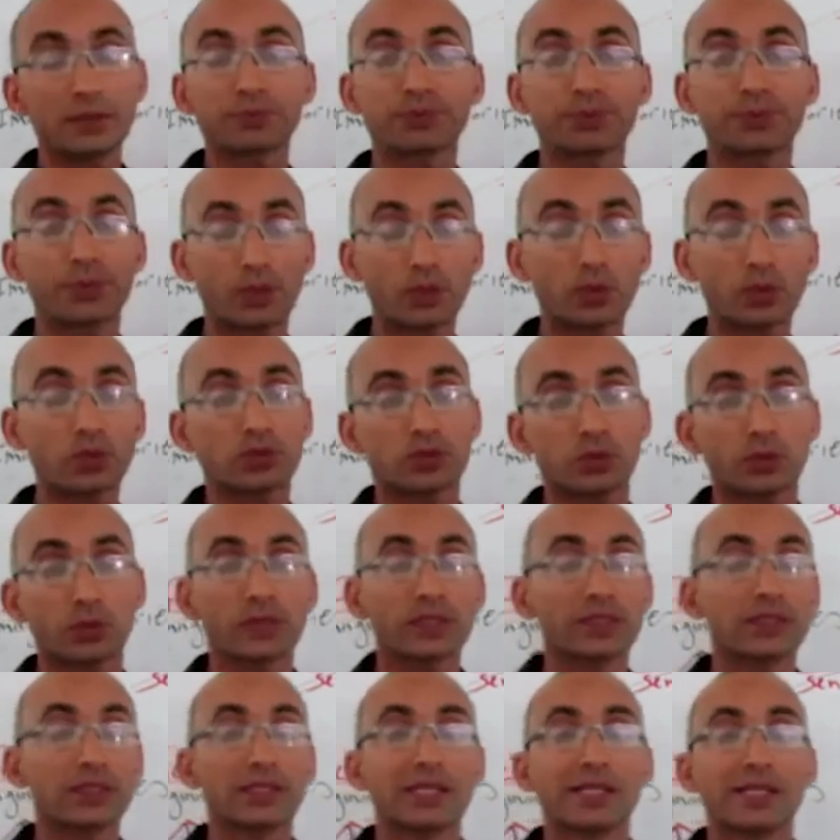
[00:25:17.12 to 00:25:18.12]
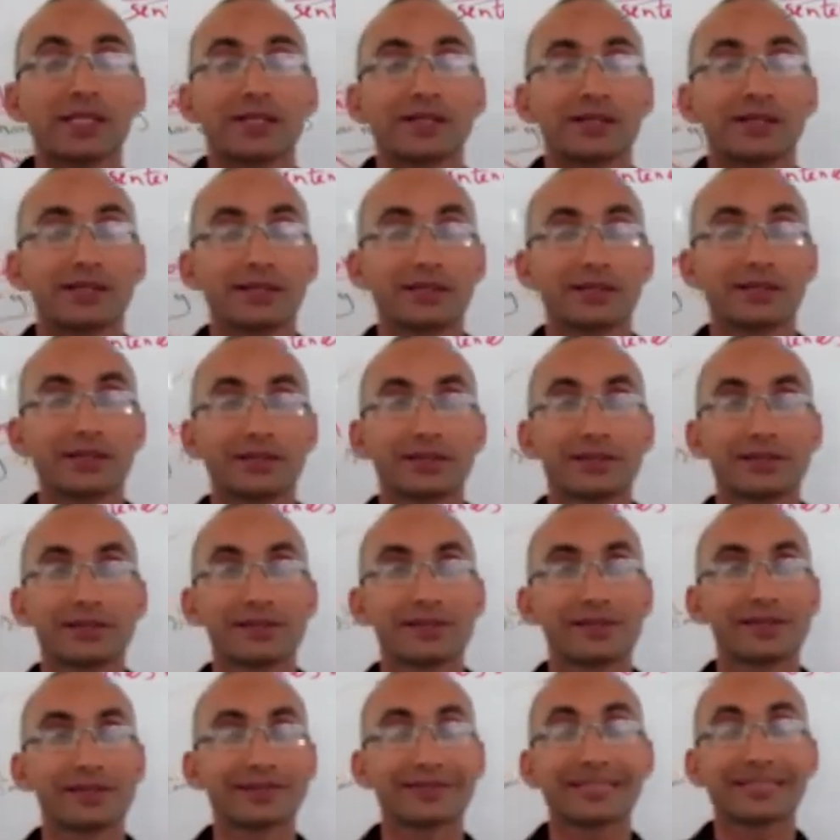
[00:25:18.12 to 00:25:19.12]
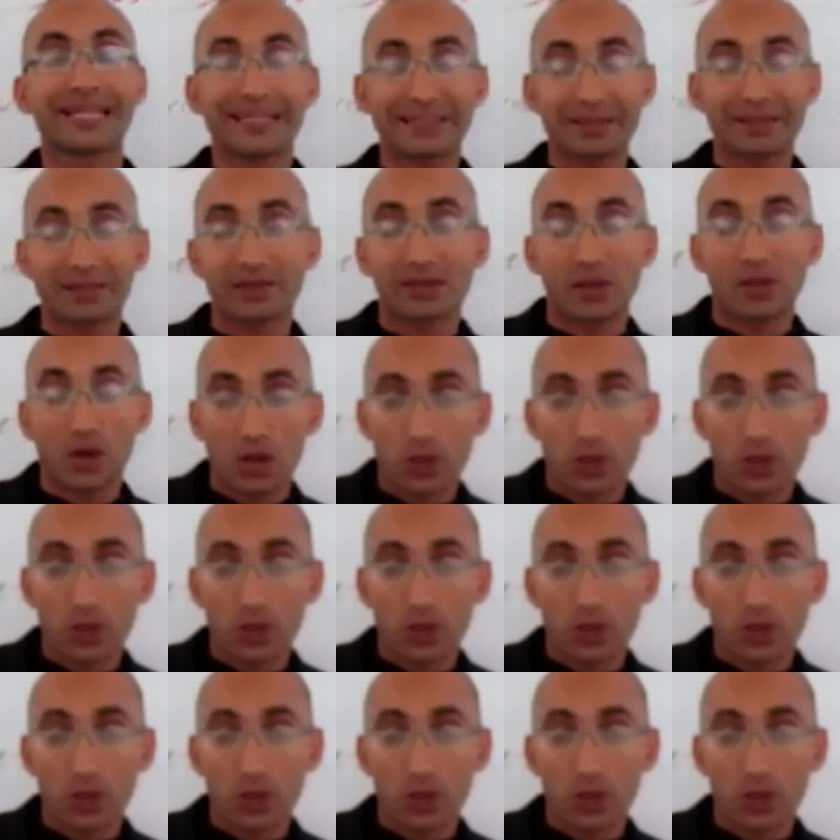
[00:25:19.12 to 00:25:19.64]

prose we tackle